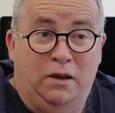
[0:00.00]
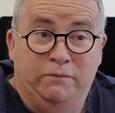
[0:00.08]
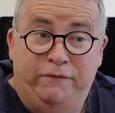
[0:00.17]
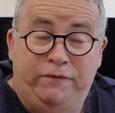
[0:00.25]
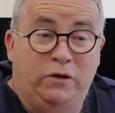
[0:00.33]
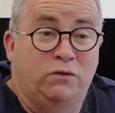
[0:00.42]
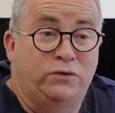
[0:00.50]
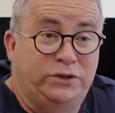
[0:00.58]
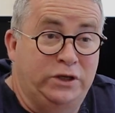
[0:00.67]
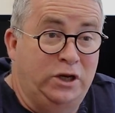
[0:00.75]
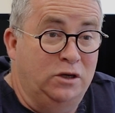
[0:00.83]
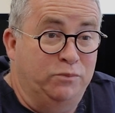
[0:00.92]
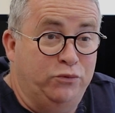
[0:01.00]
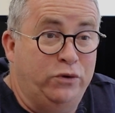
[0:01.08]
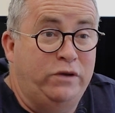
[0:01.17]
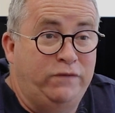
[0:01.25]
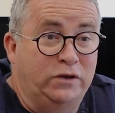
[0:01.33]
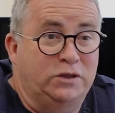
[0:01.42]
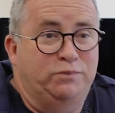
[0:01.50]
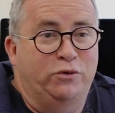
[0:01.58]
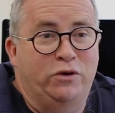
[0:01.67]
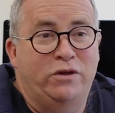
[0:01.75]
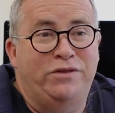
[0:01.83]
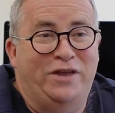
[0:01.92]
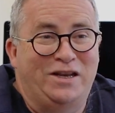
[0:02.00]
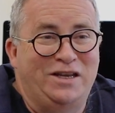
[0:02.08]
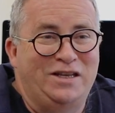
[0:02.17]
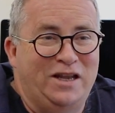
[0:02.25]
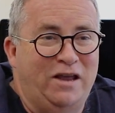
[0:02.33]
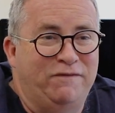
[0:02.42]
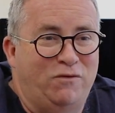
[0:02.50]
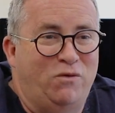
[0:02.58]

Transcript: feels that in a previous birth they didn't have